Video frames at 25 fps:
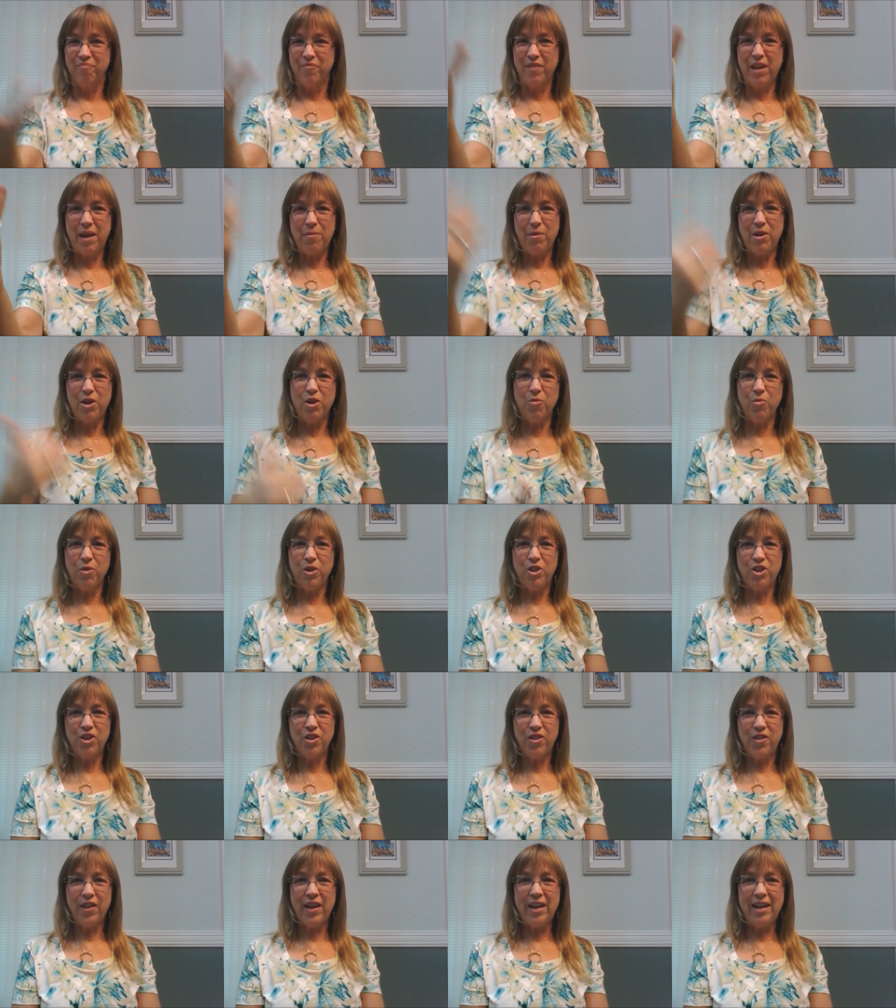let me know what
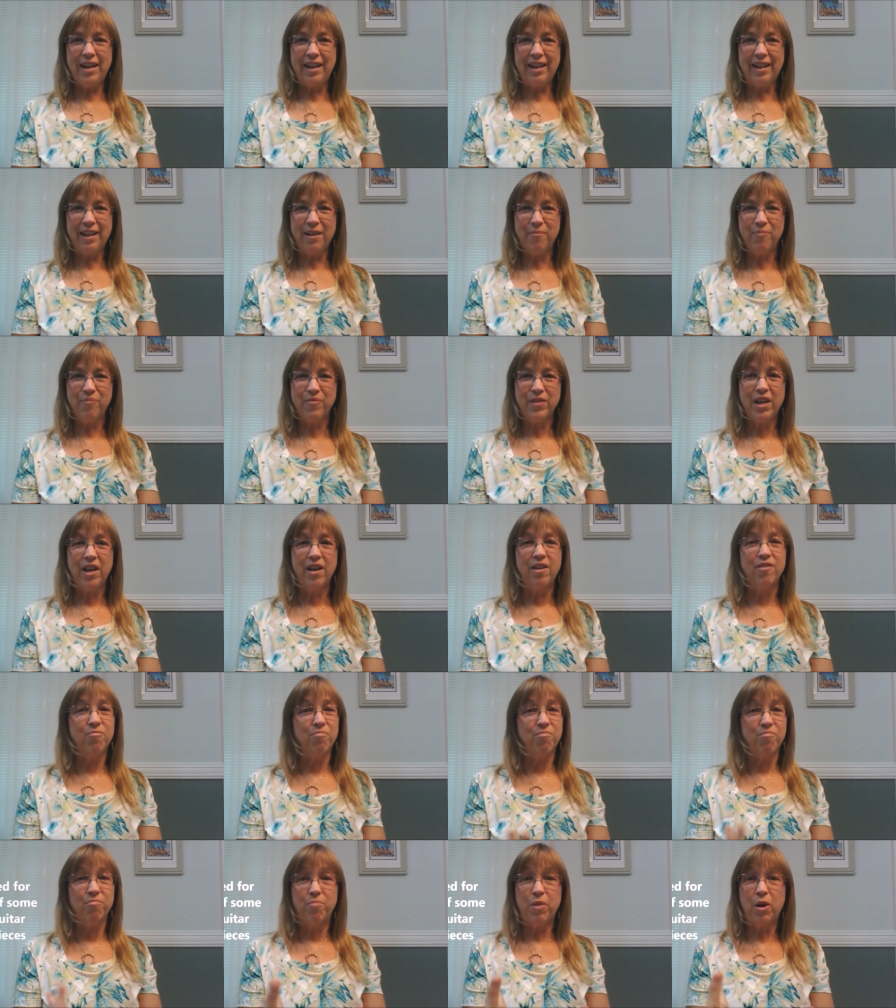you think.
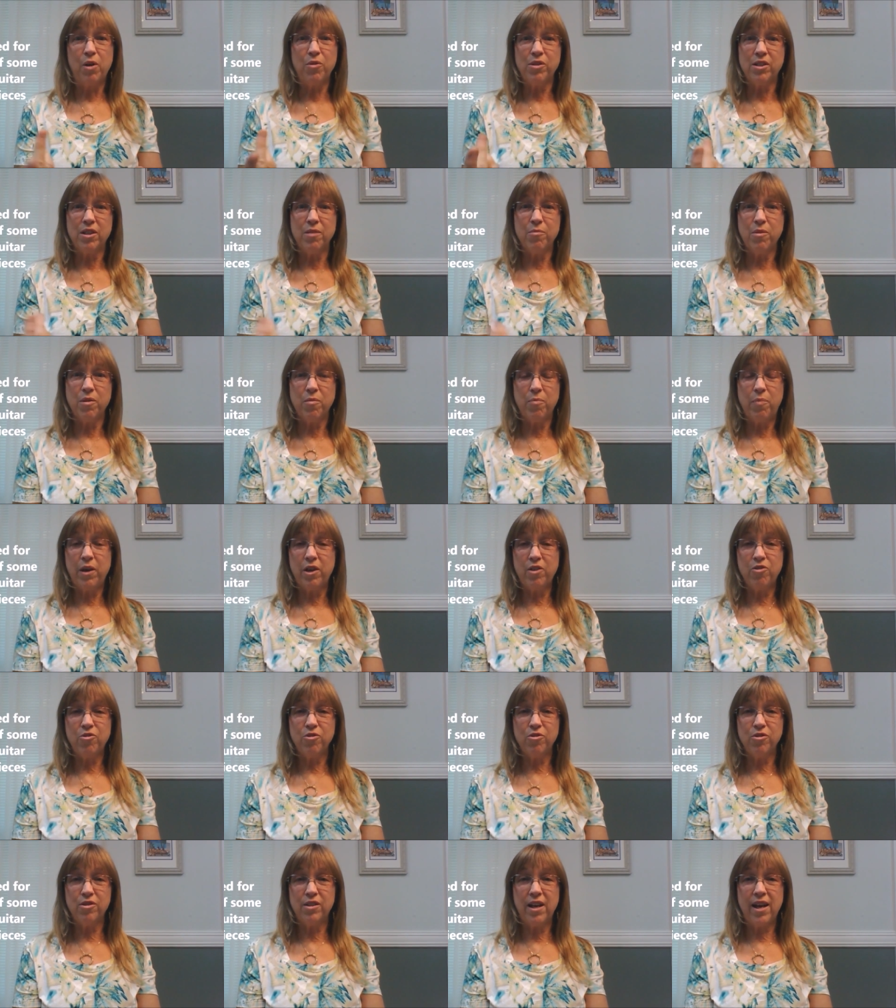Post some of the
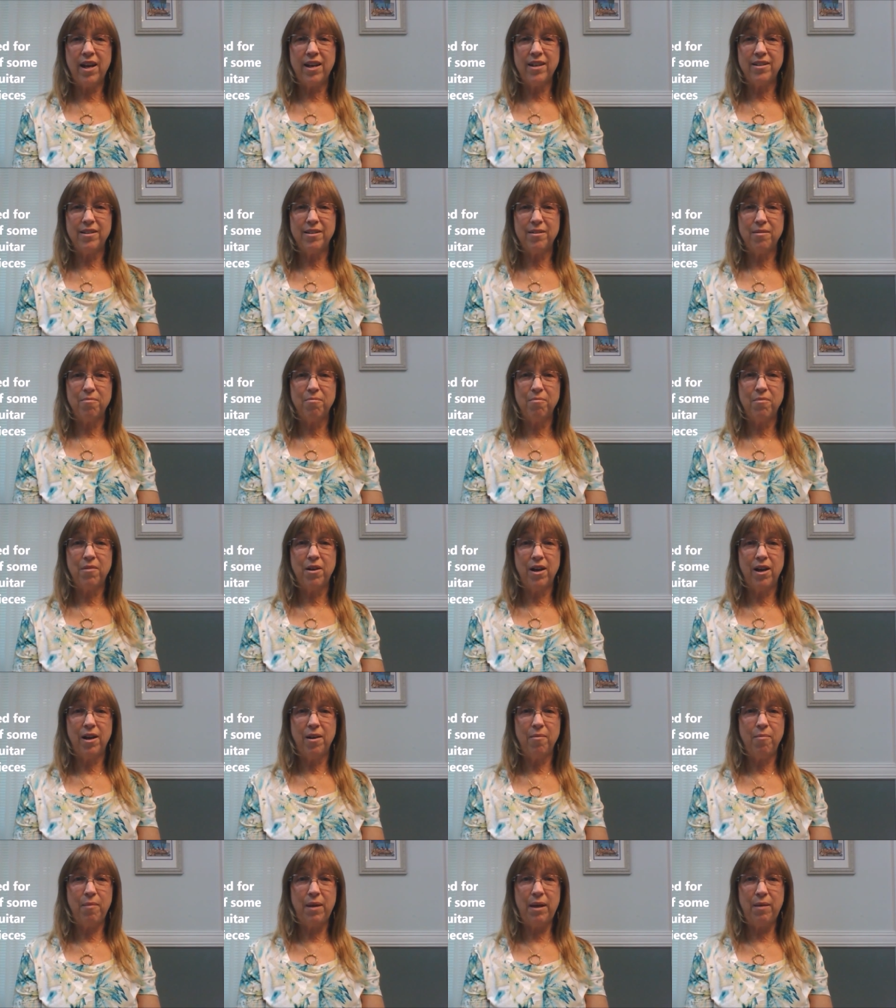pictures that
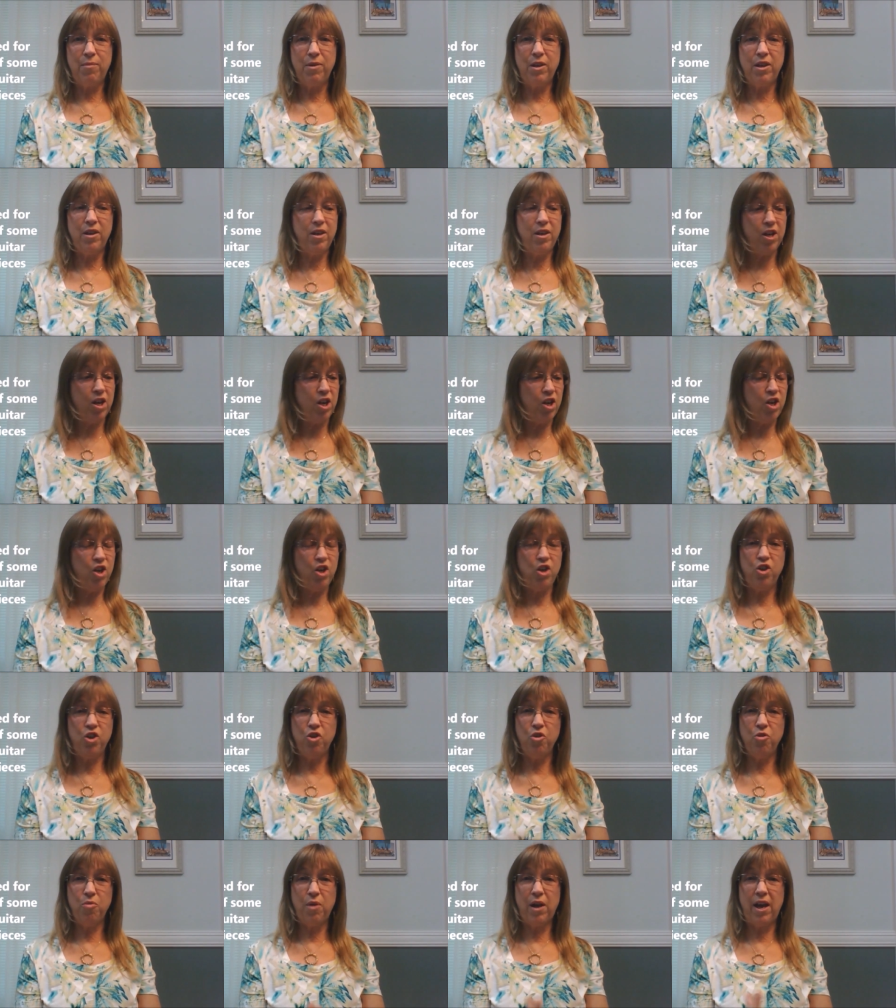uh, maybe
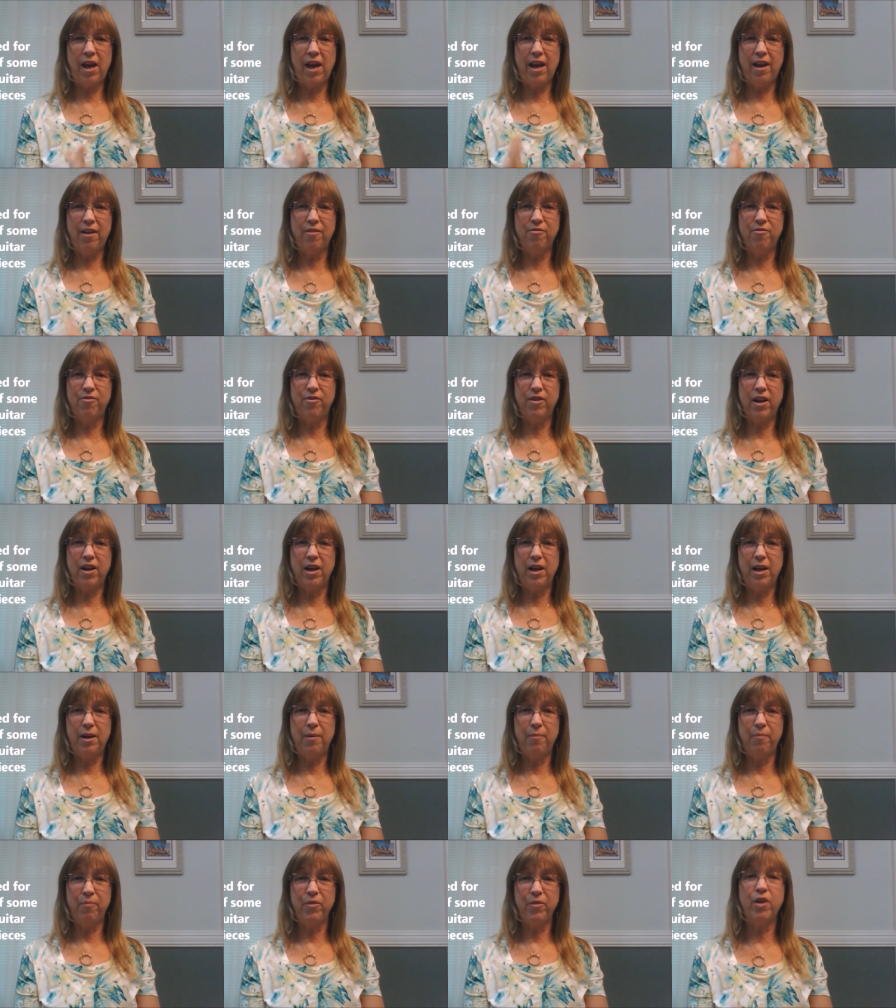you have
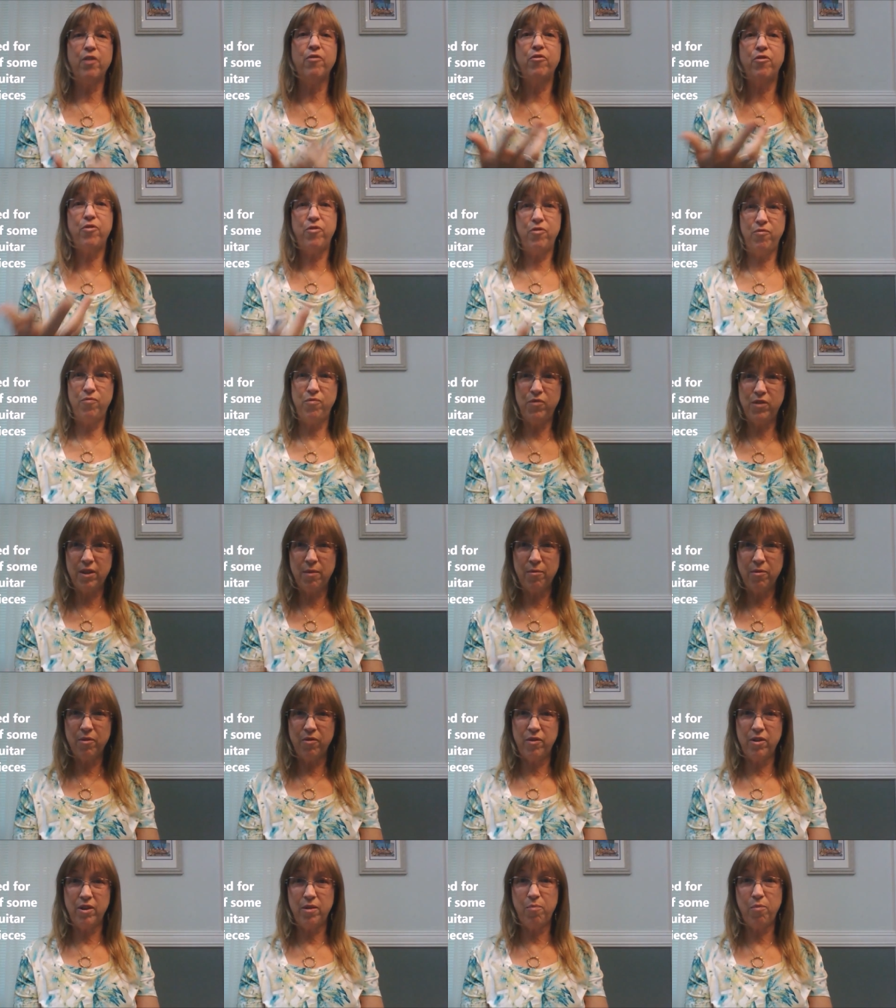um, of some
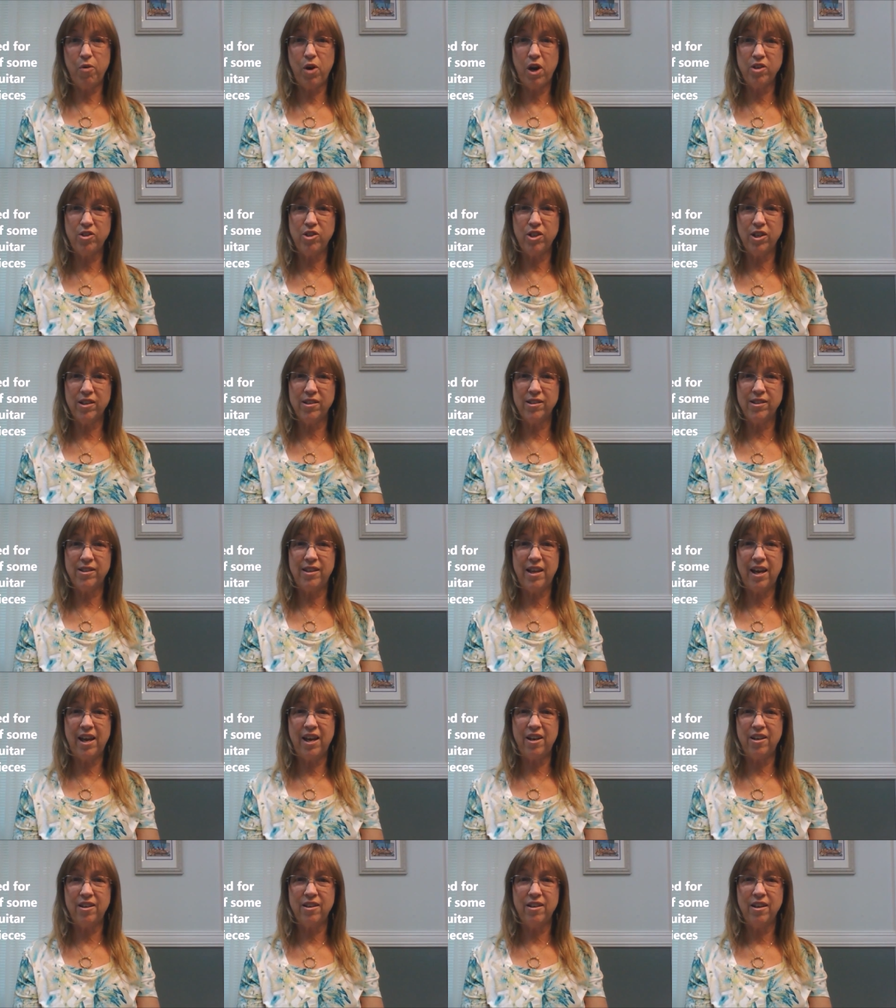of the projects
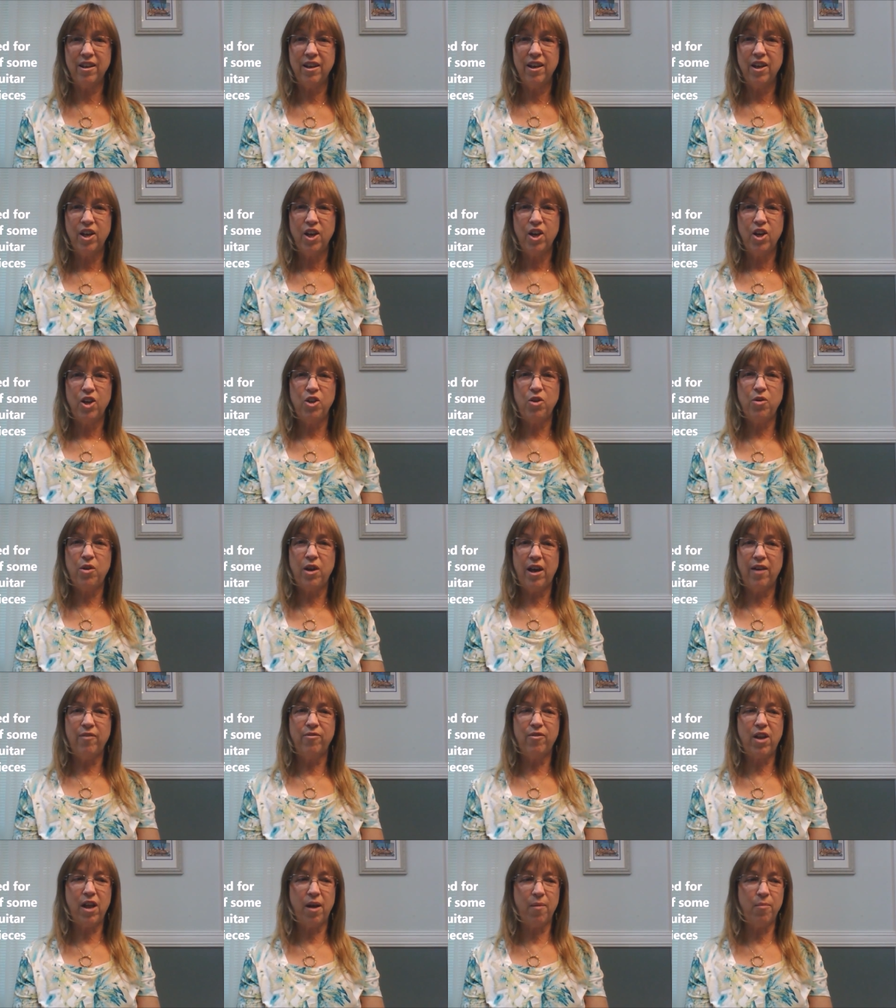that you
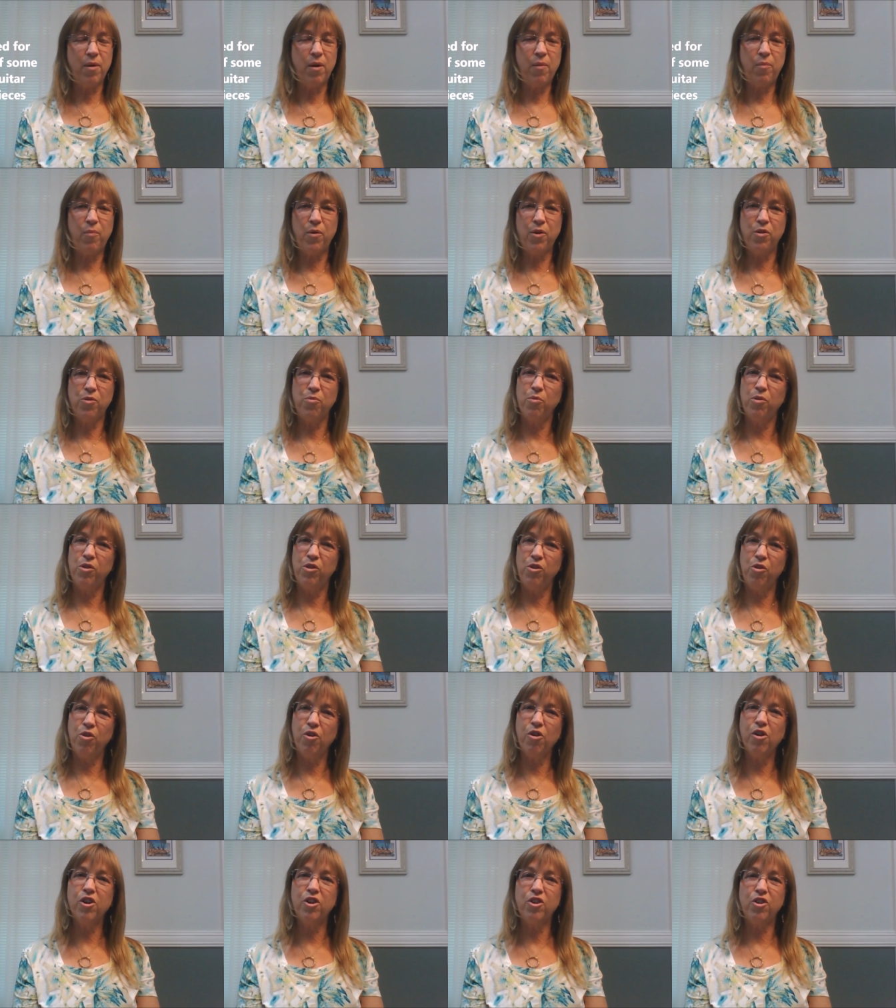have come up with with
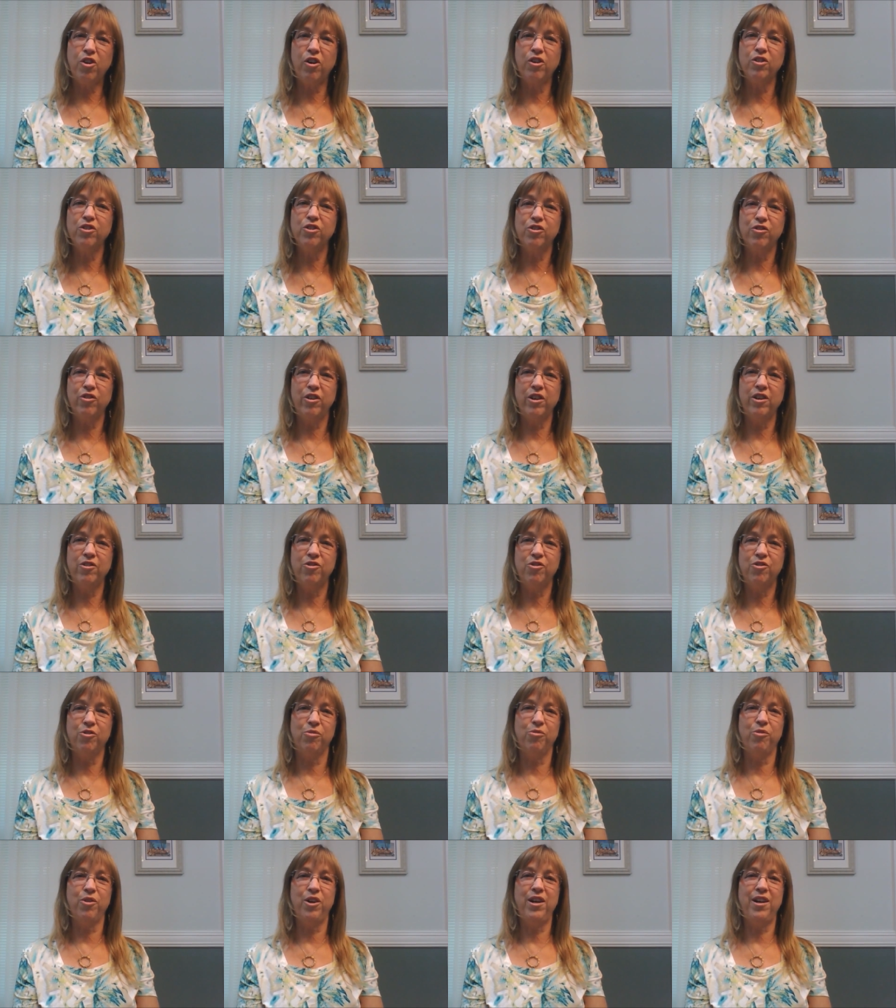your guitar string
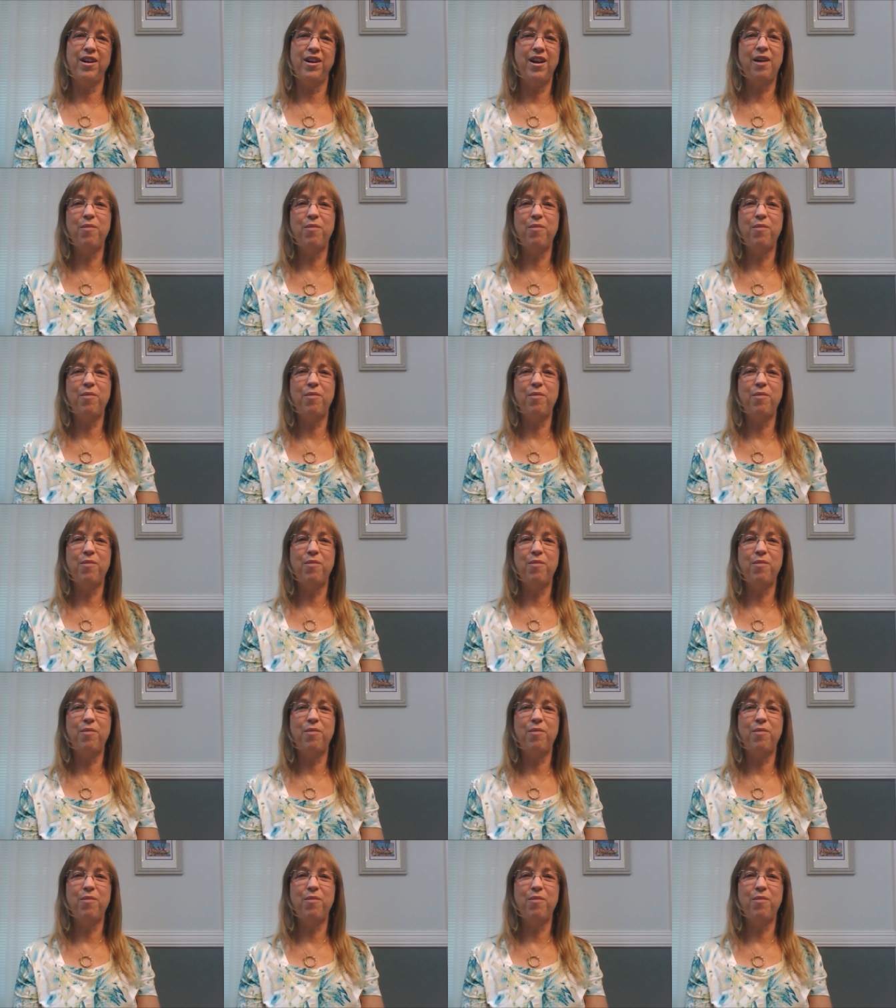jewelry.